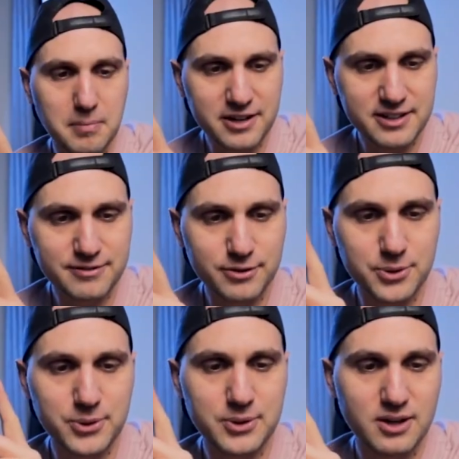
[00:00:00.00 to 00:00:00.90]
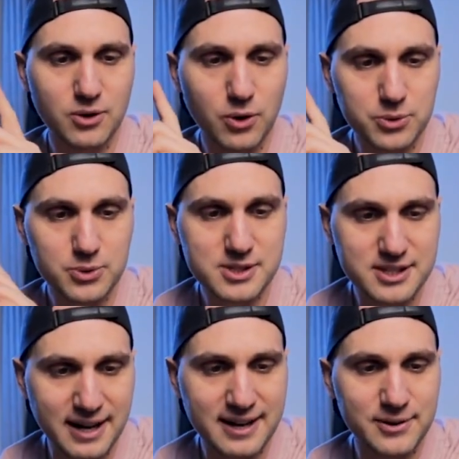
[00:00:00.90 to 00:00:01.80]
Mark the photo, go to
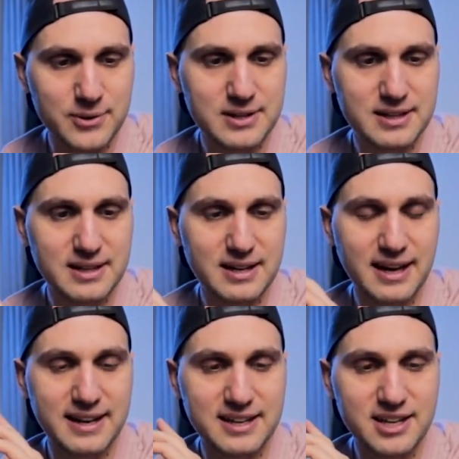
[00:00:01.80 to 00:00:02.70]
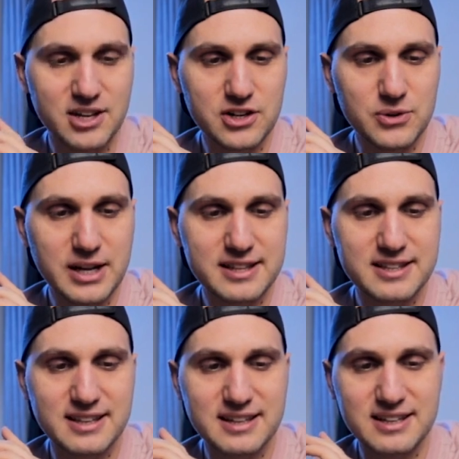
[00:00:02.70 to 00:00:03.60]
Style, and here you get